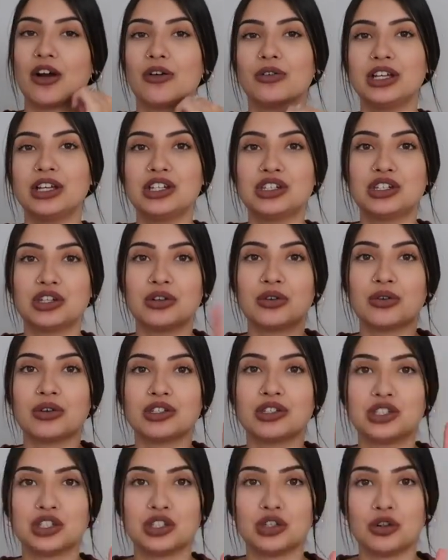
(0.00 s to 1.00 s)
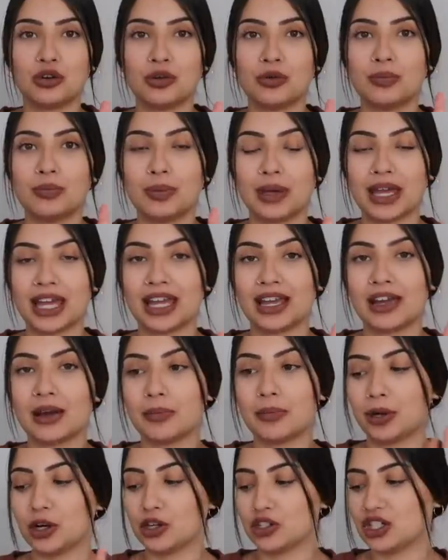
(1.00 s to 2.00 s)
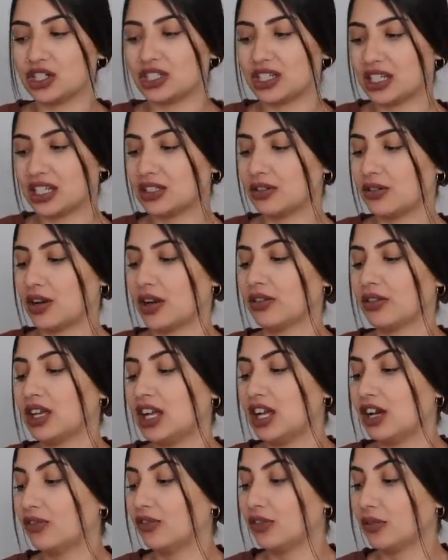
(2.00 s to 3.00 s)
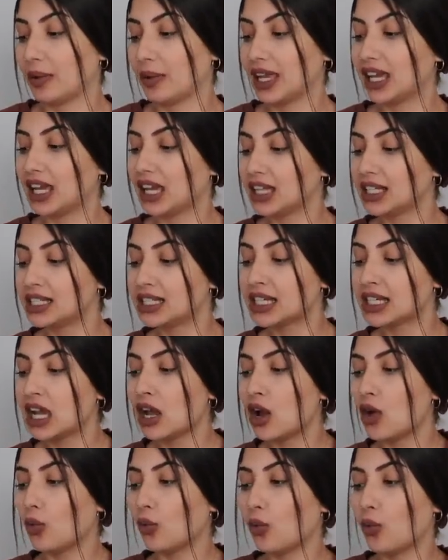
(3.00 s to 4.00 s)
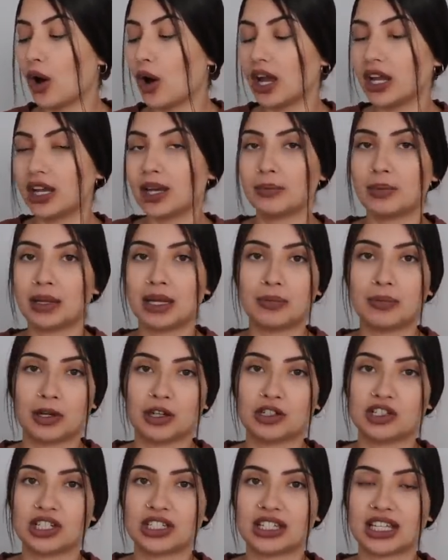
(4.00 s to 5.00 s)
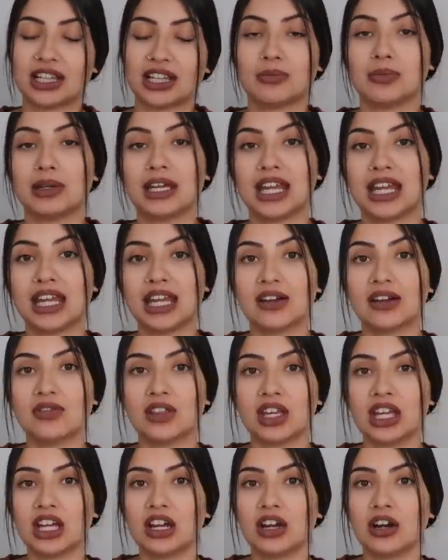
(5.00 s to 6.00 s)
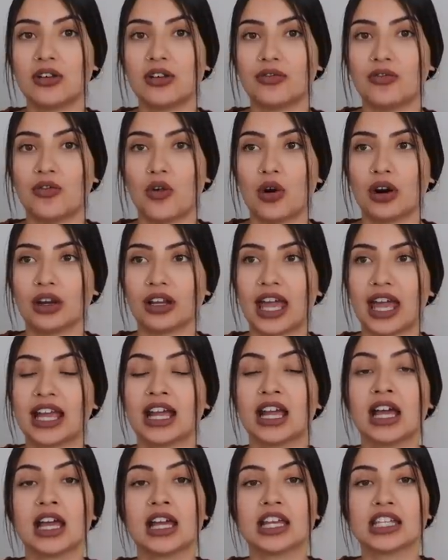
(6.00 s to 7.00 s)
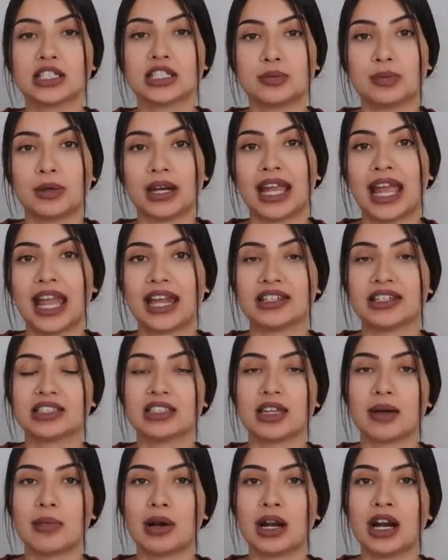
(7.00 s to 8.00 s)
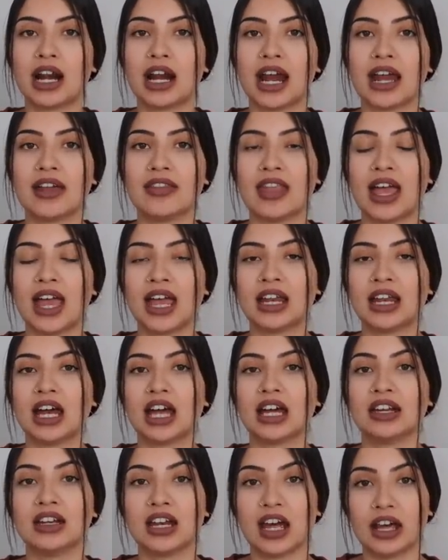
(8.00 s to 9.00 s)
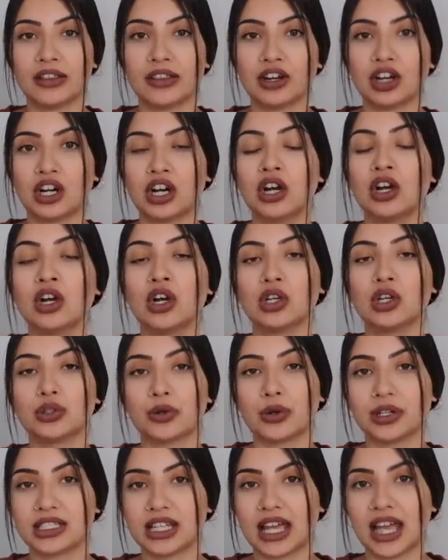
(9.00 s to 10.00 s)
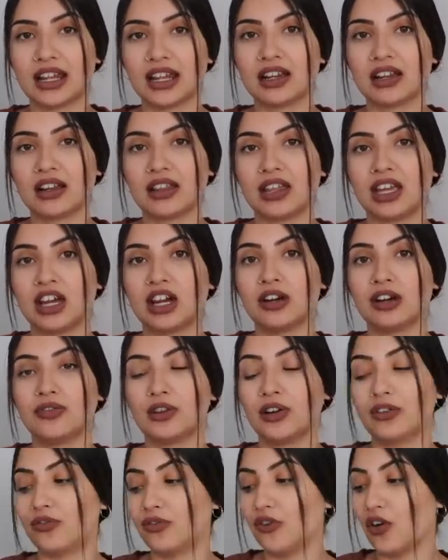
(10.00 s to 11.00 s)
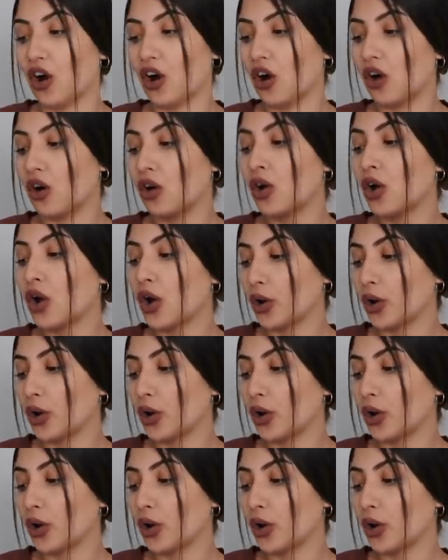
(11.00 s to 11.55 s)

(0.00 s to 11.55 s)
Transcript: only do two big purchases throughout the year for my kids. One big purchase in the beginning of the year for like spring and summer, and then another towards the end of the year for fall,